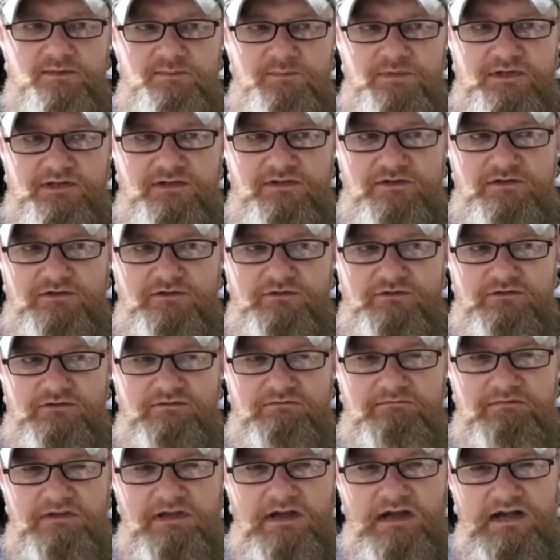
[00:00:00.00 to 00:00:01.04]

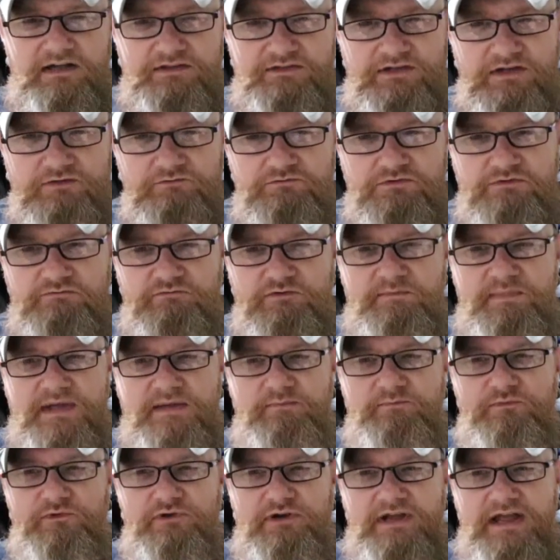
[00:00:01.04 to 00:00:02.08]
because I don't
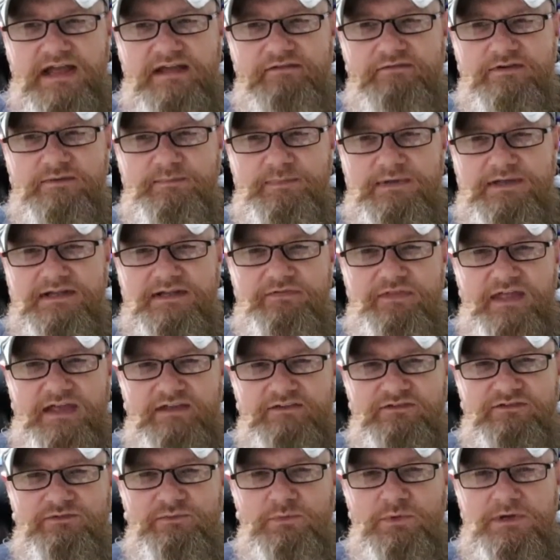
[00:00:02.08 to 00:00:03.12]
remember it ever being
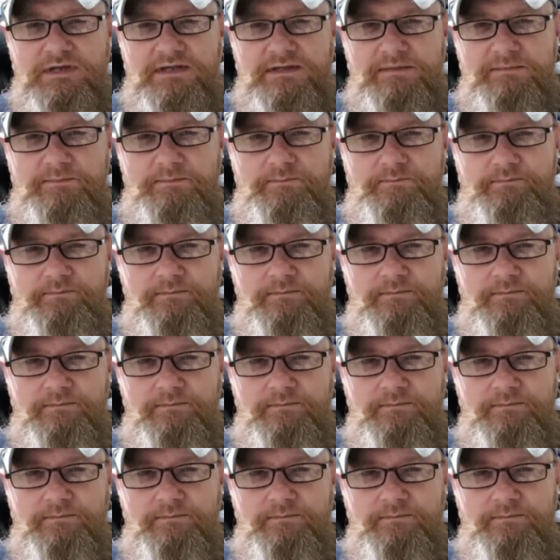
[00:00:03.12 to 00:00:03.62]
that sweet.